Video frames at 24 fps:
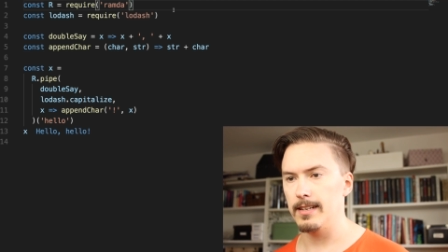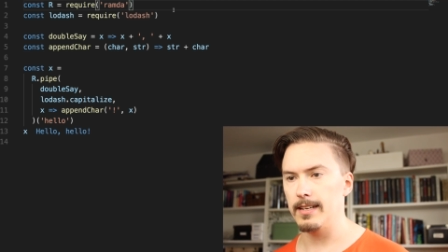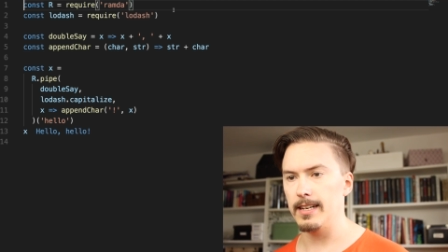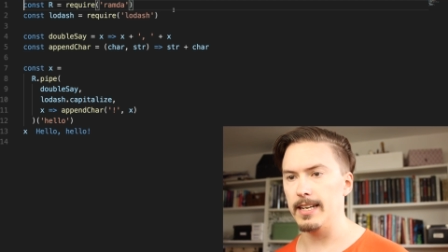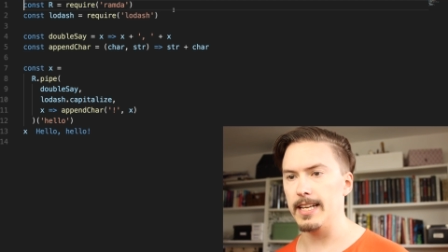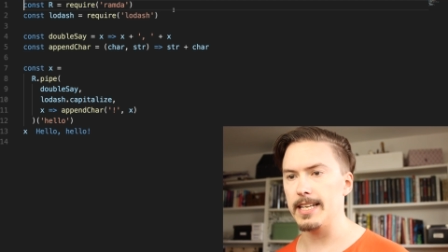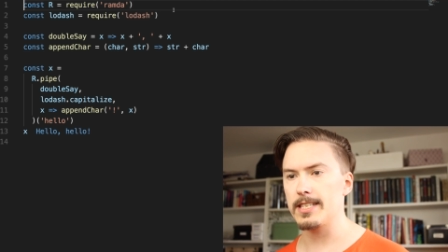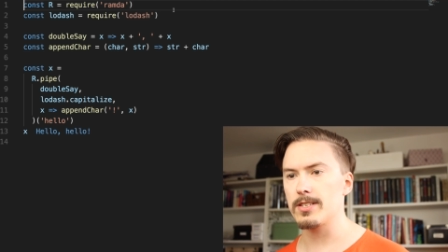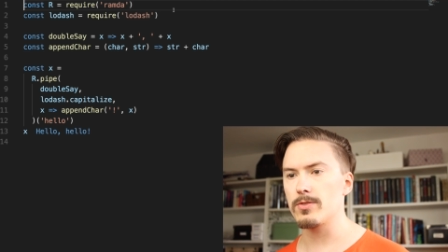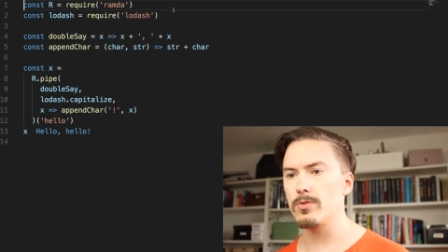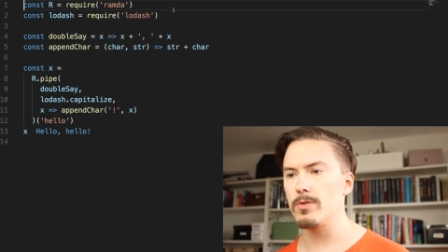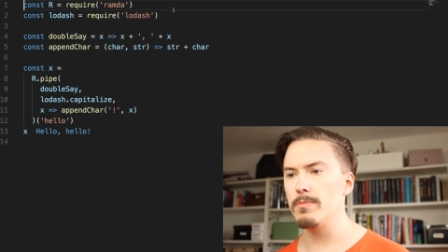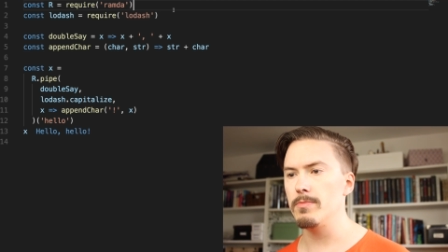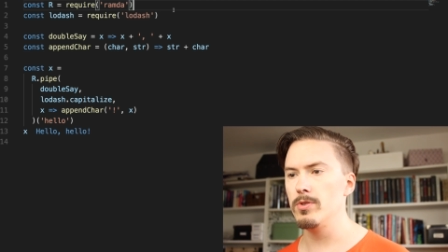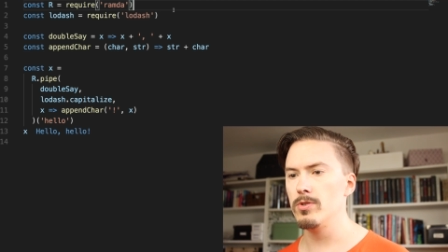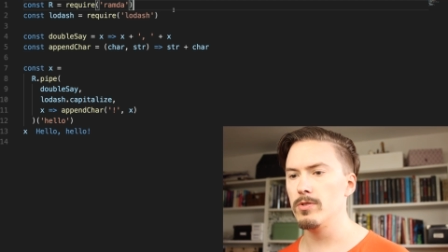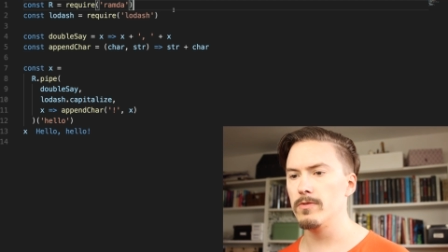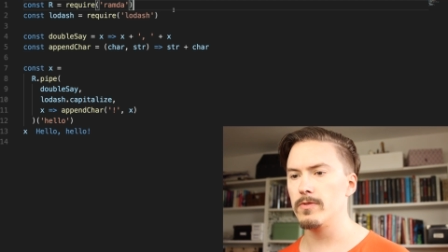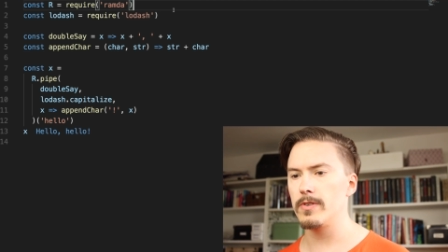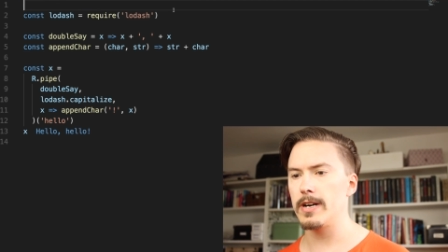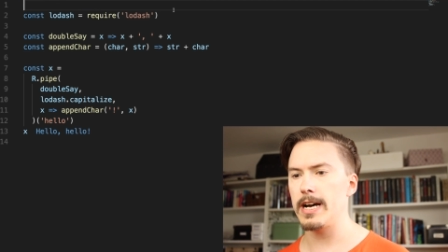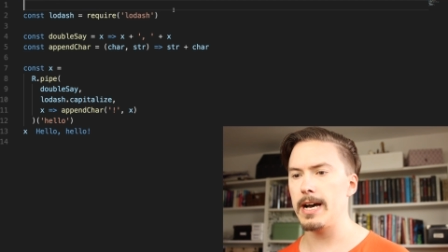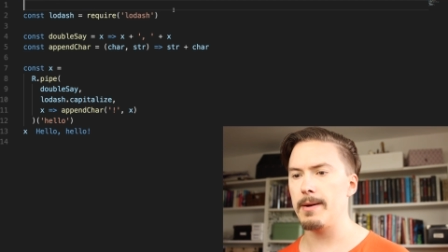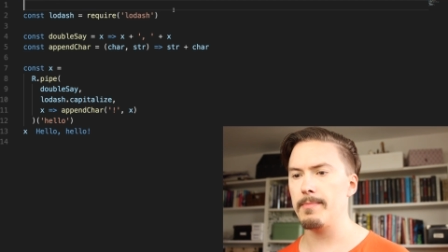Let's
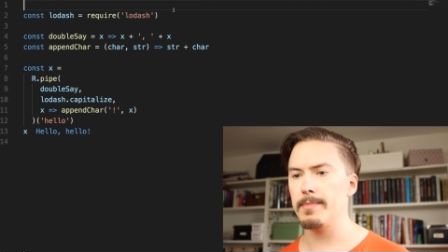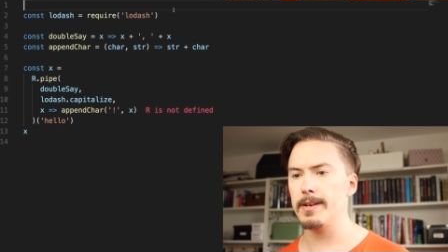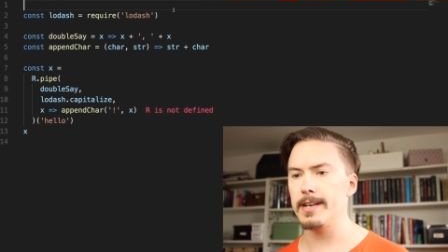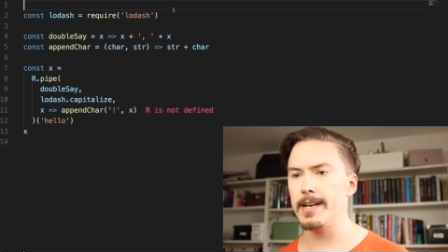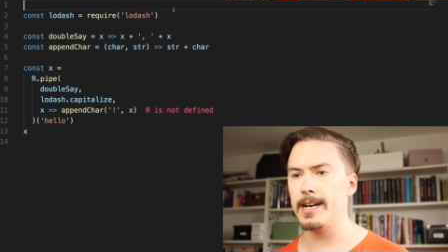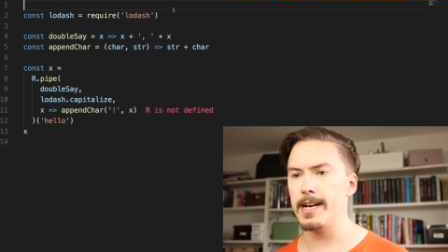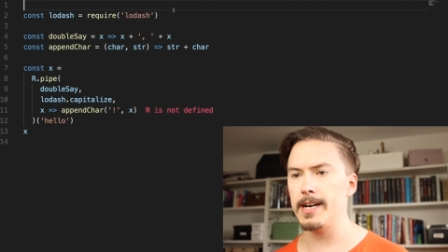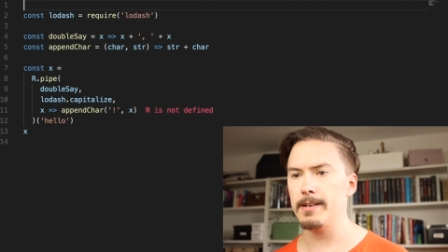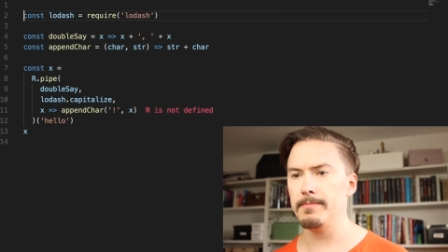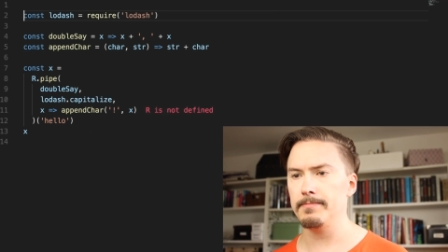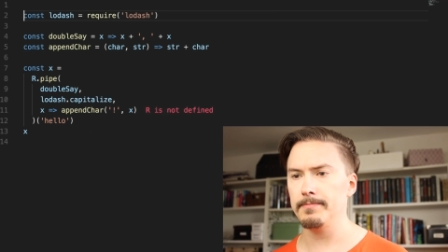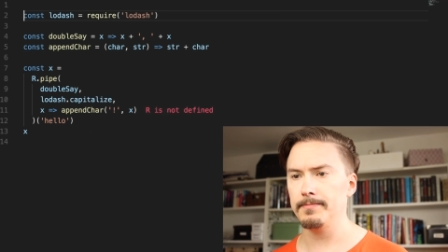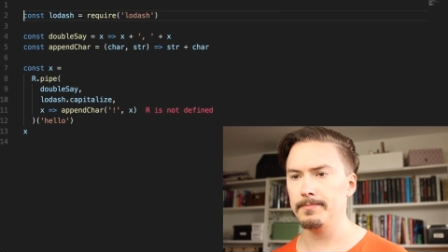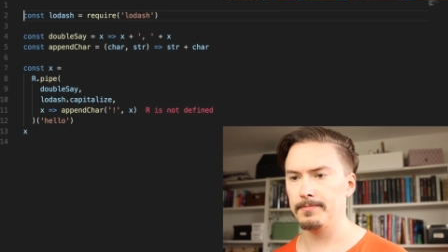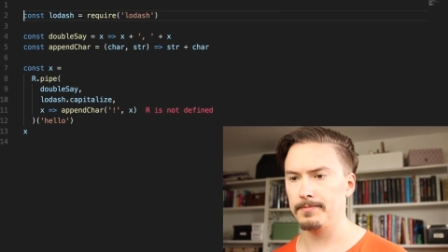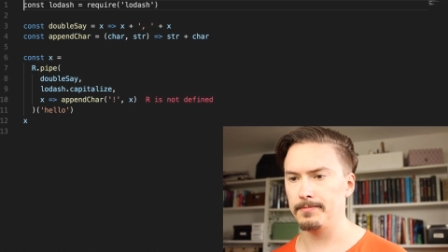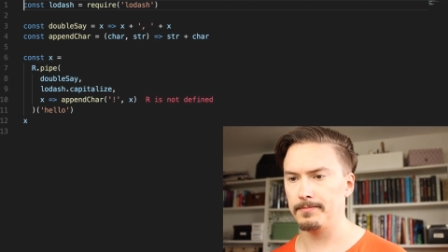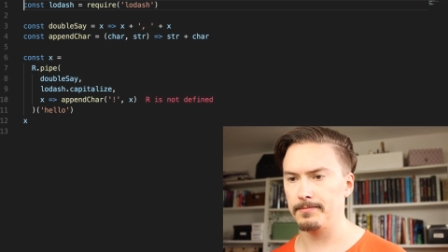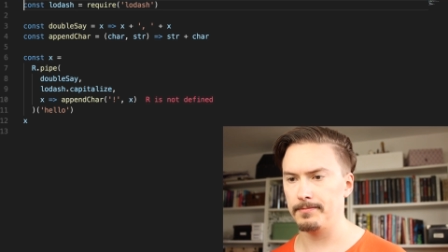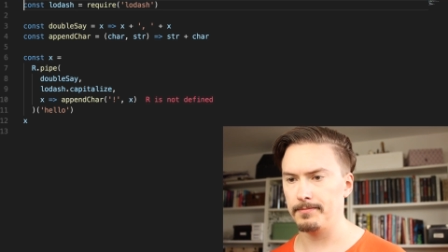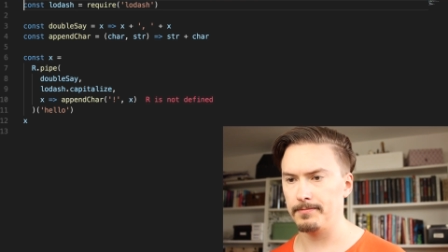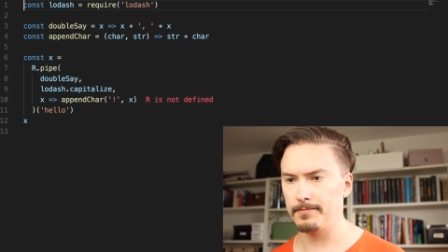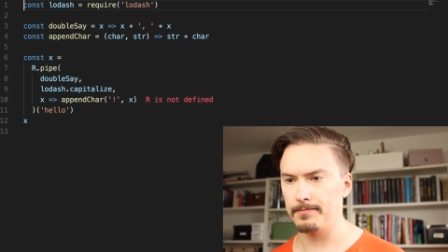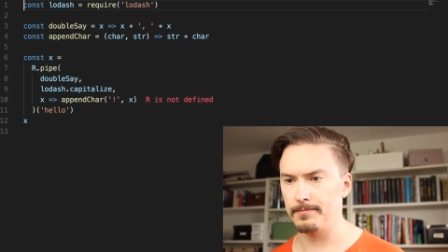remove Ramda,
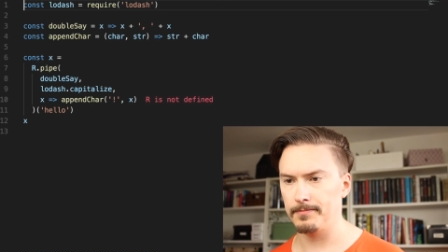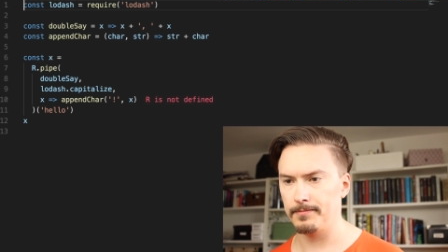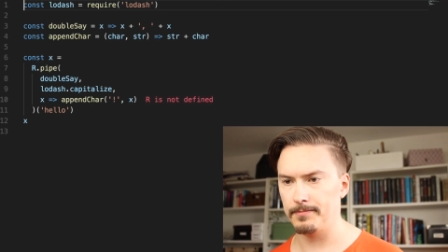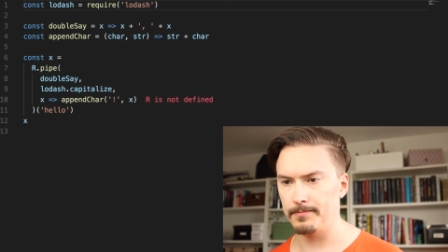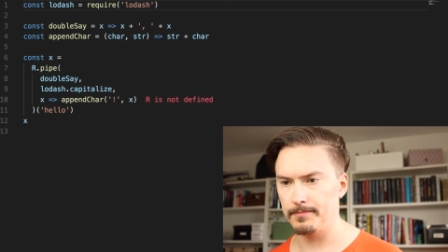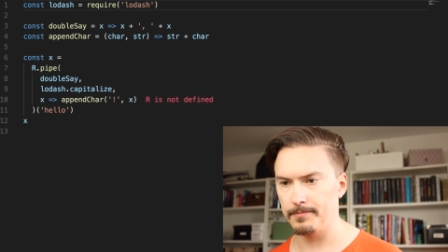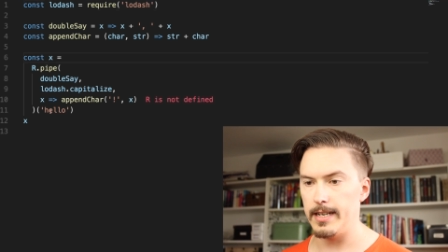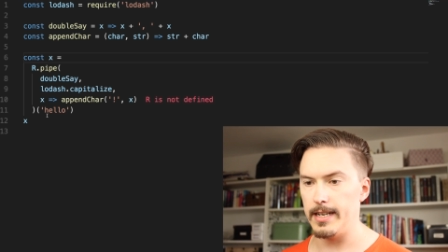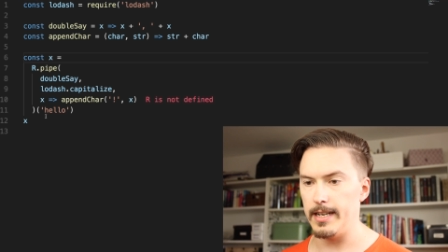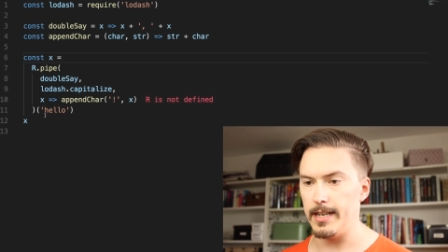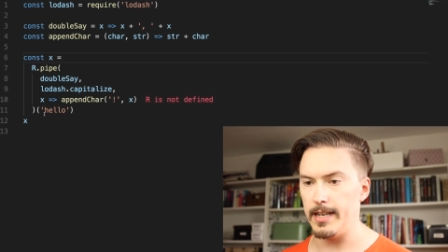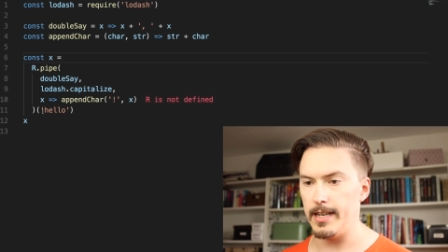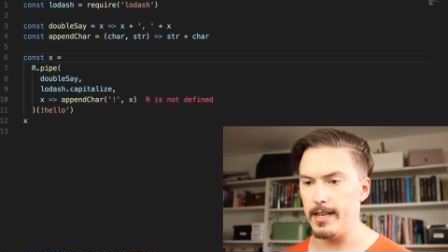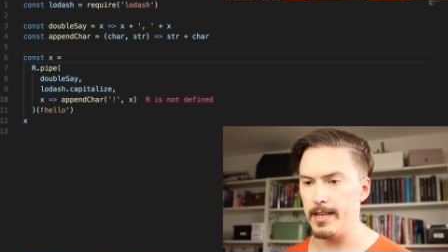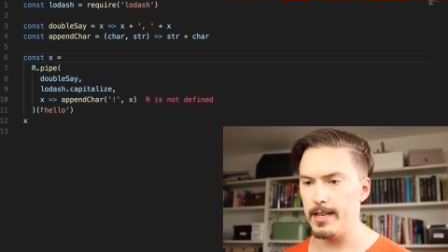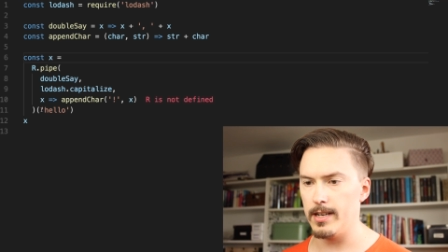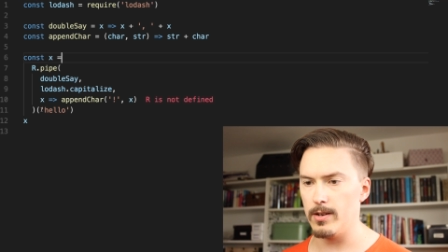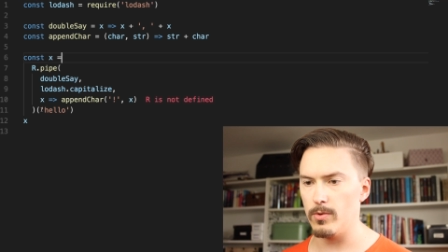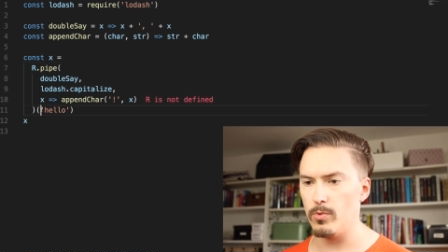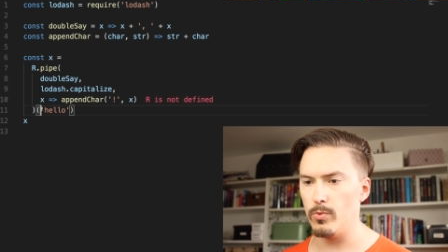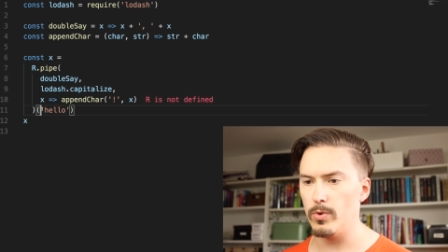and